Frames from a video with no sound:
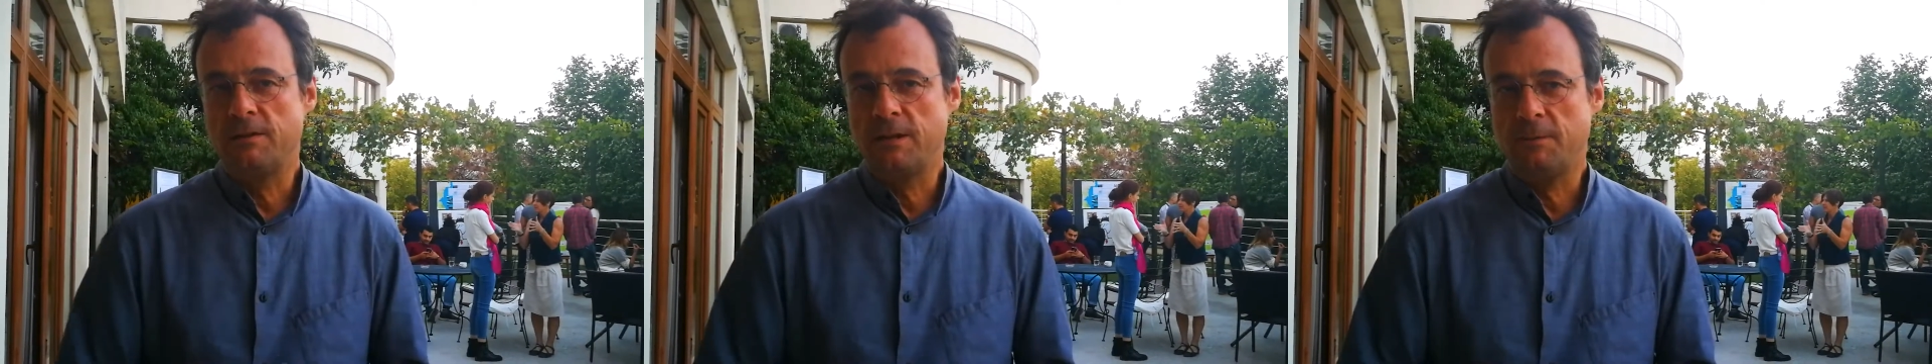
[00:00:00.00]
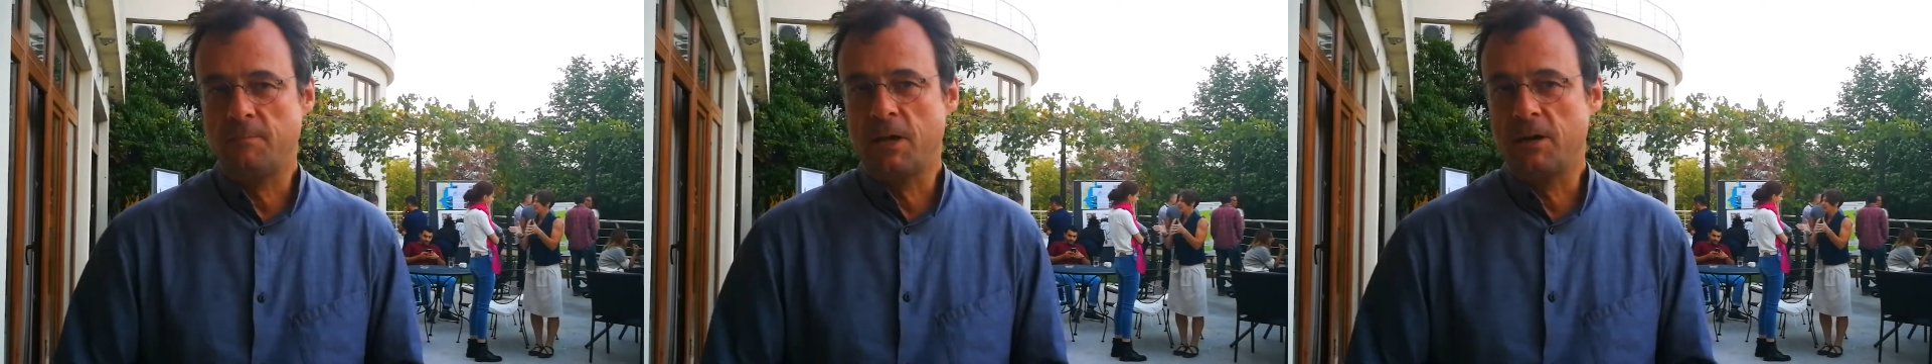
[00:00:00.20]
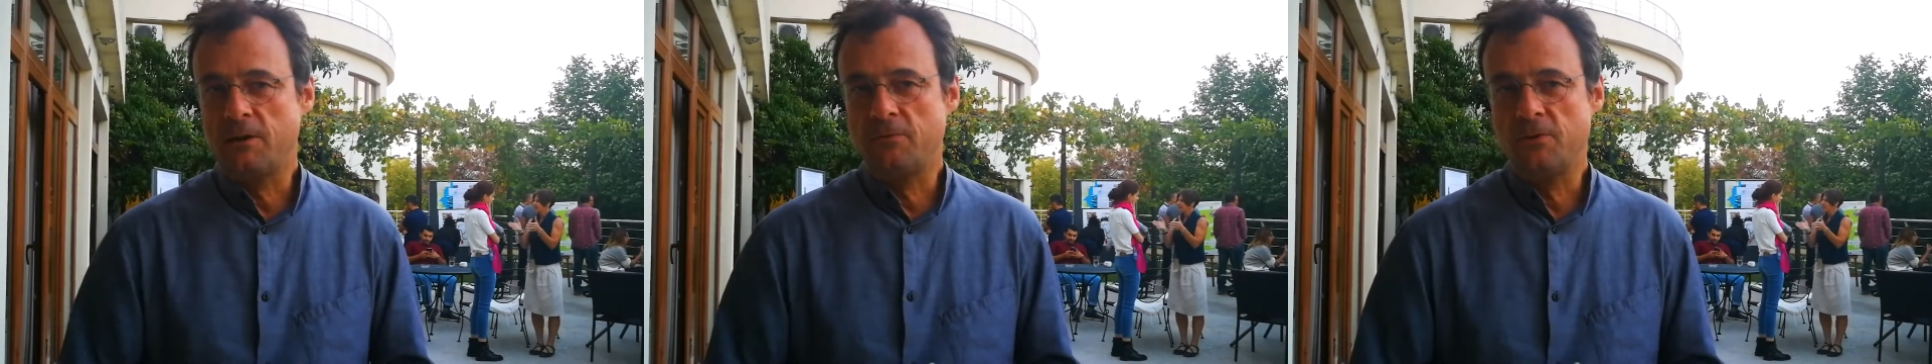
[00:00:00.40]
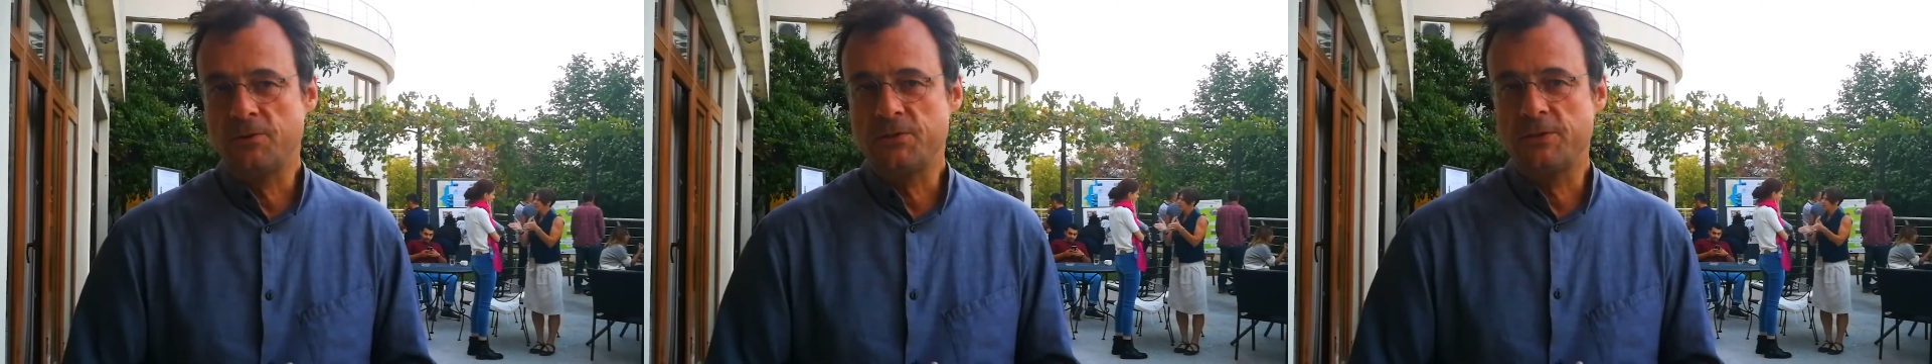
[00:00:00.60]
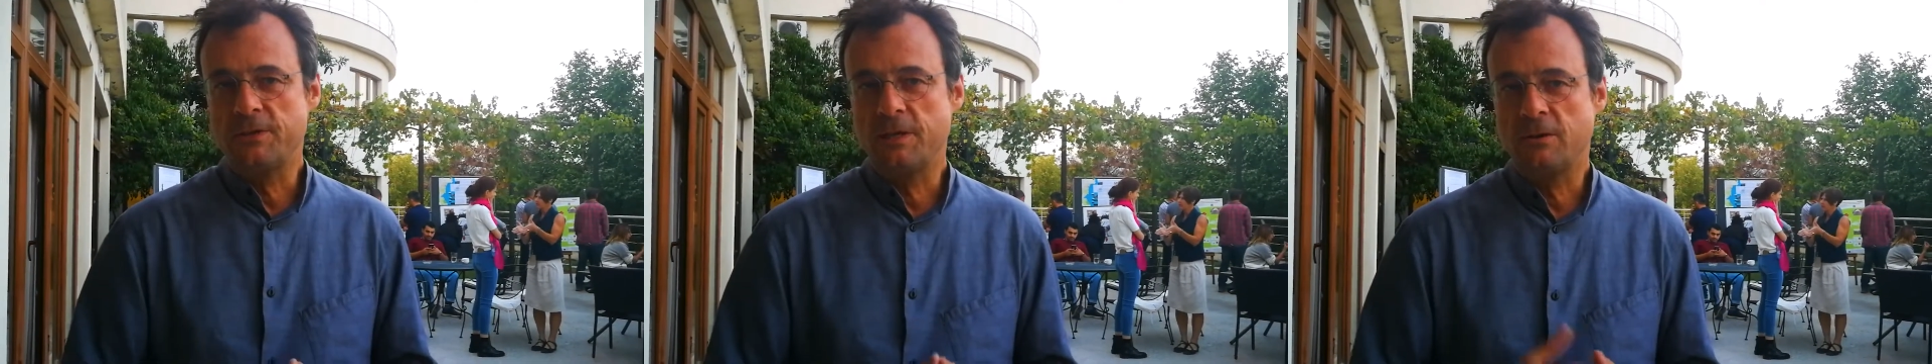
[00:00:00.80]
the
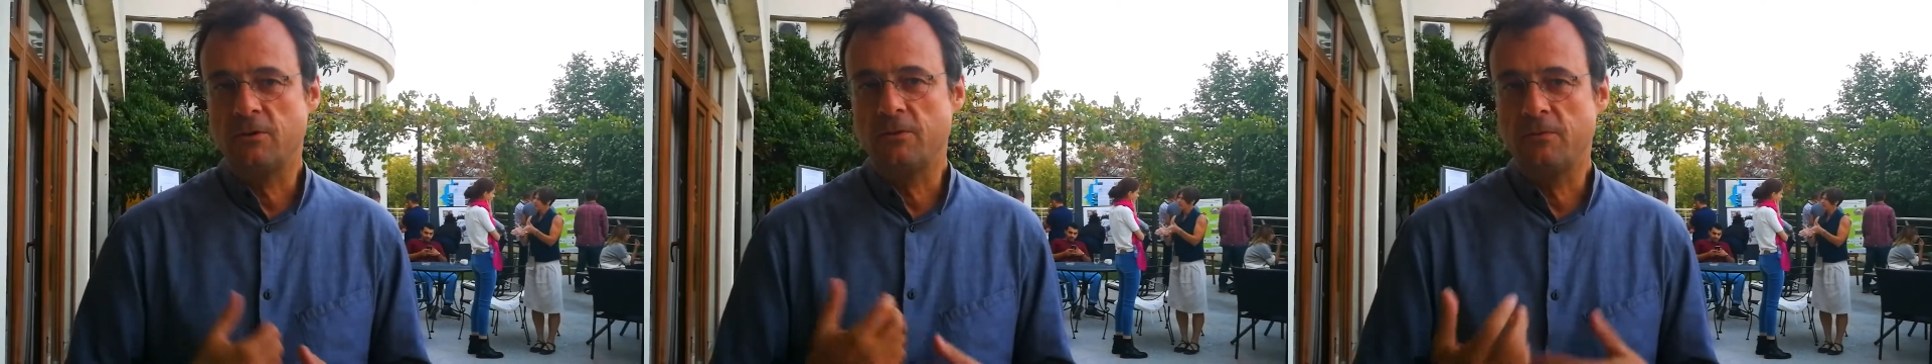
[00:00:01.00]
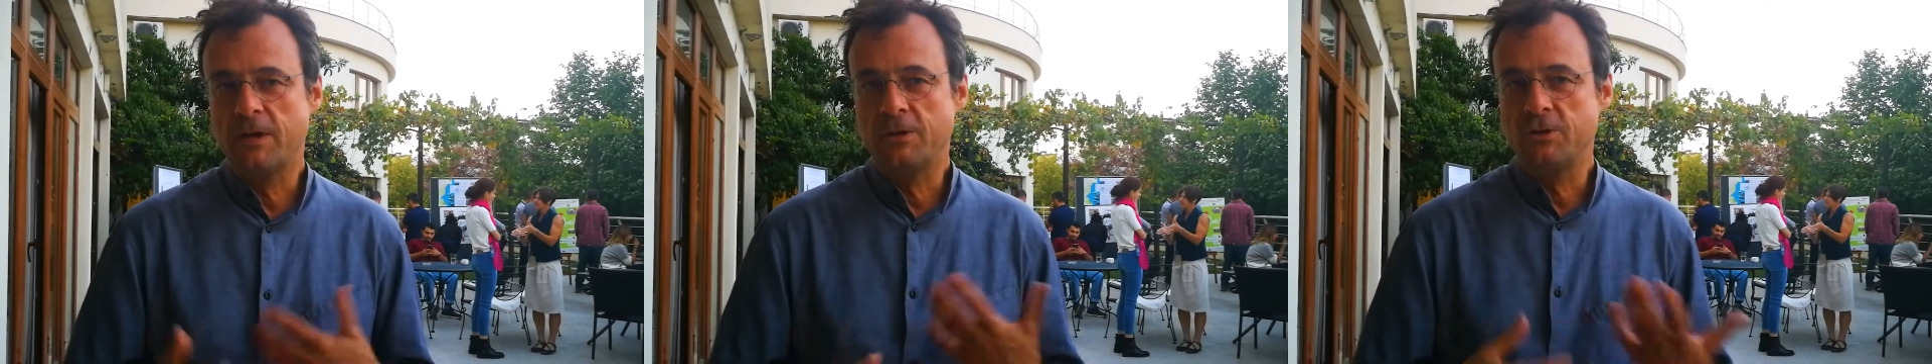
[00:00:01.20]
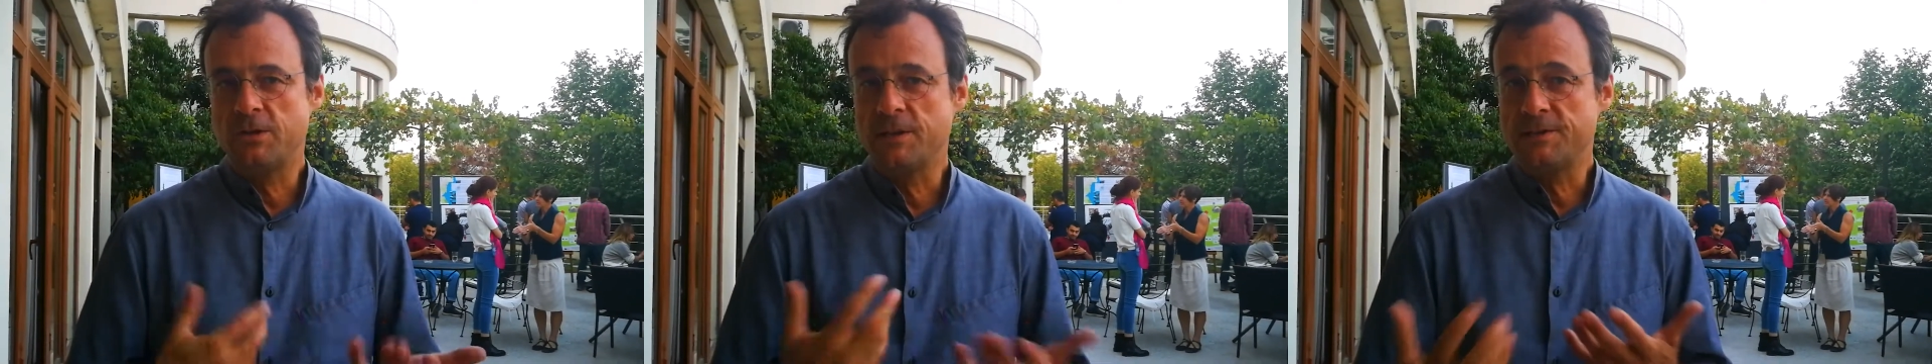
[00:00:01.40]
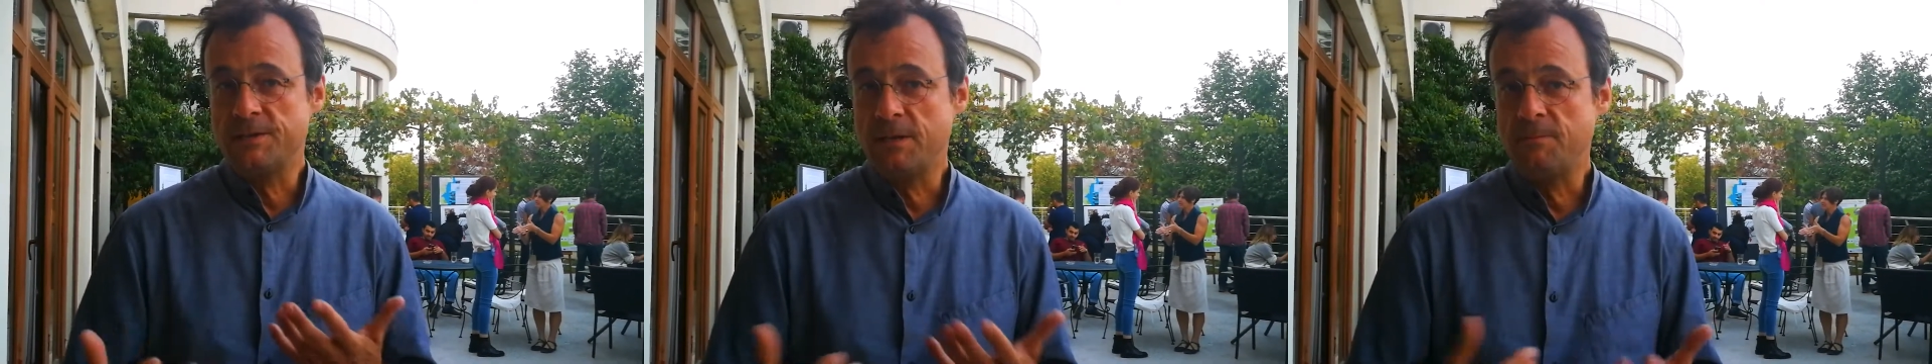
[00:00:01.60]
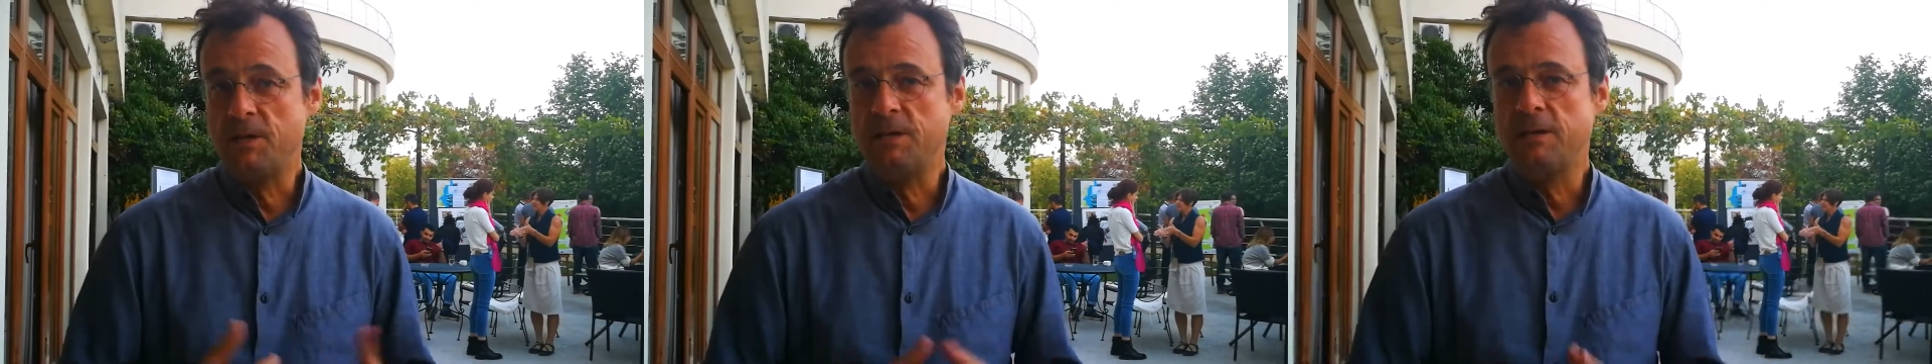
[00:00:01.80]
Biodiversity Convention, the
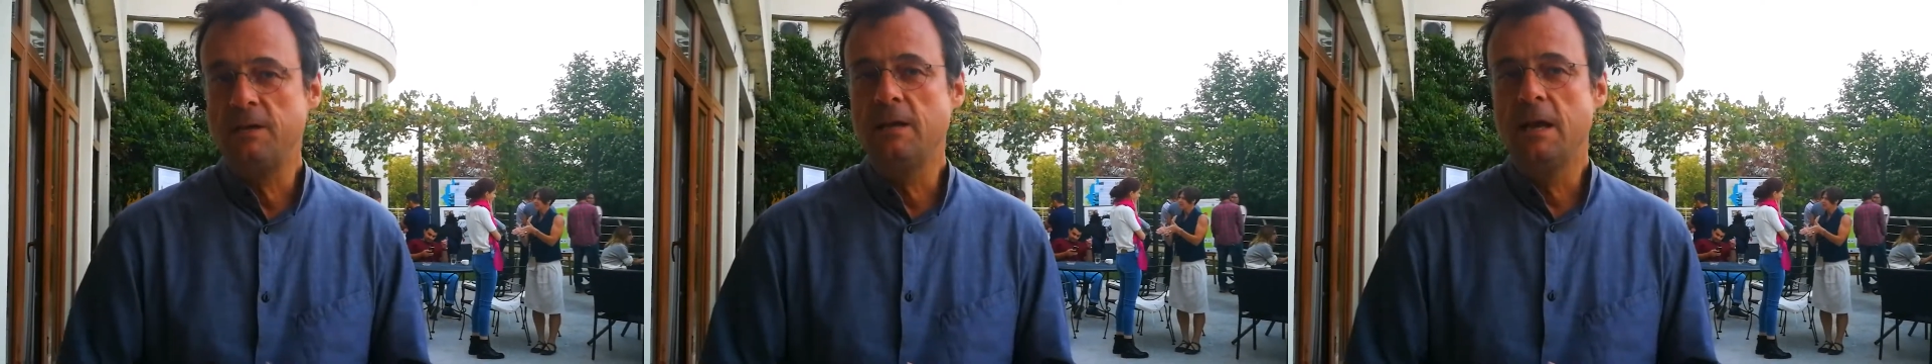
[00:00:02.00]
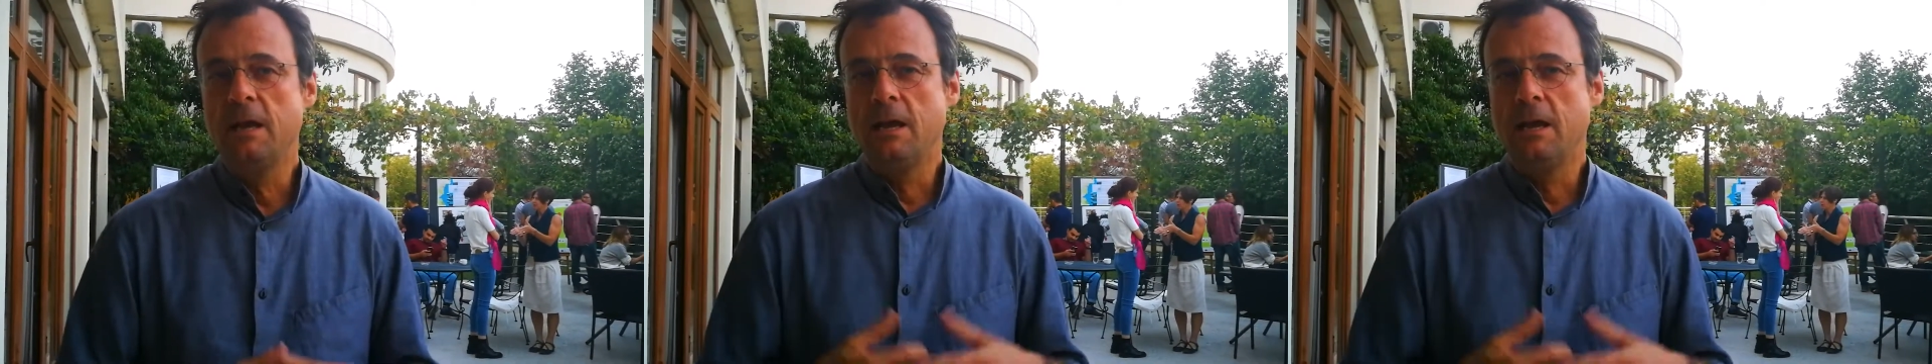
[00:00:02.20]
CBD,